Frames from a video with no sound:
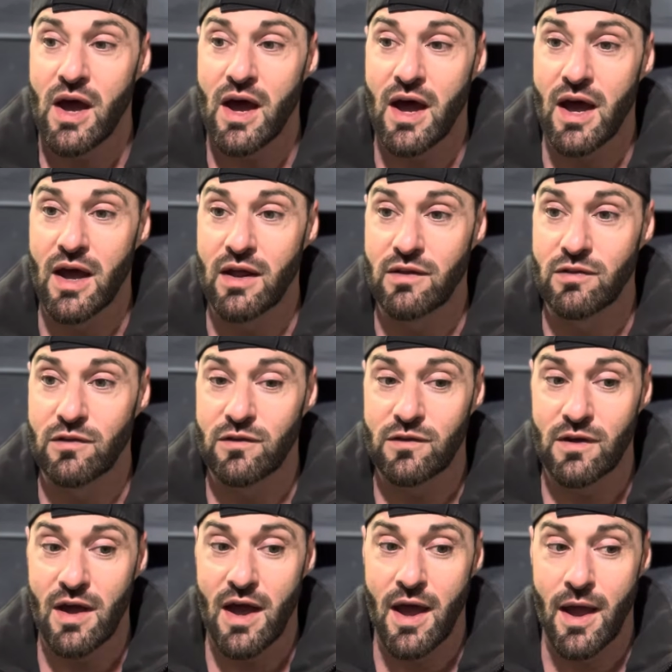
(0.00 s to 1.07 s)
And
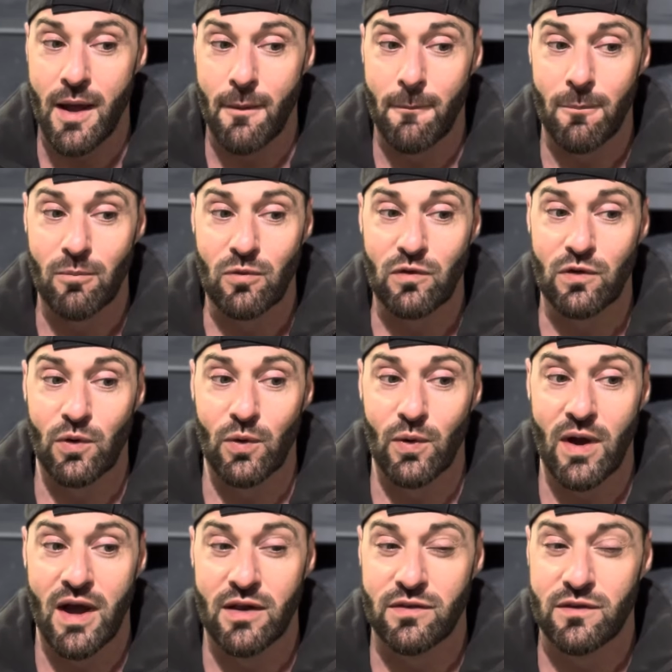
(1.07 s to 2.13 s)
so
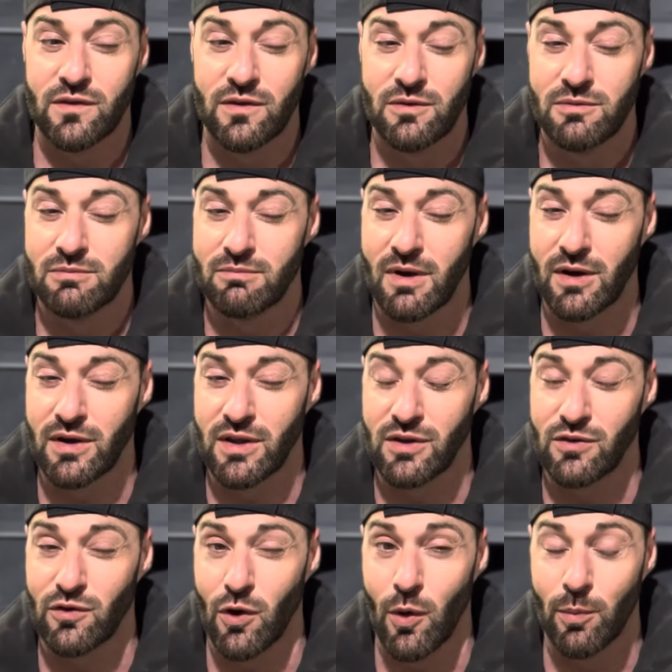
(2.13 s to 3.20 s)
had
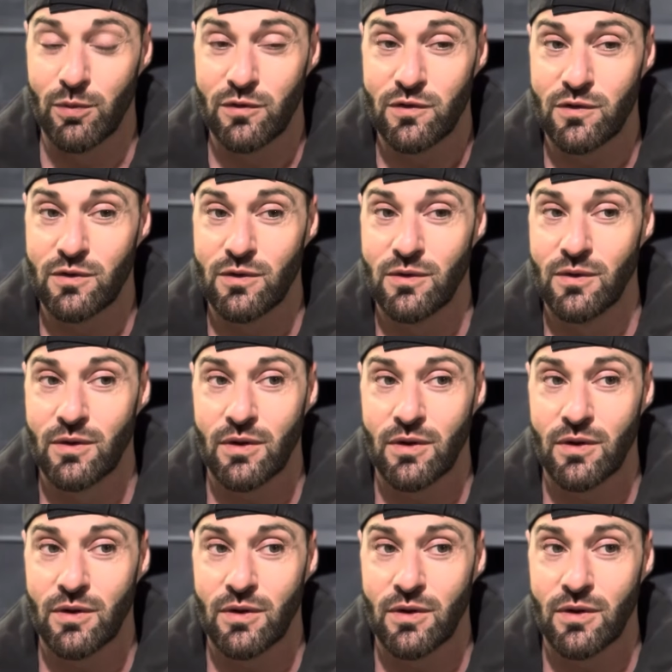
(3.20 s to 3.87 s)
mounting jobs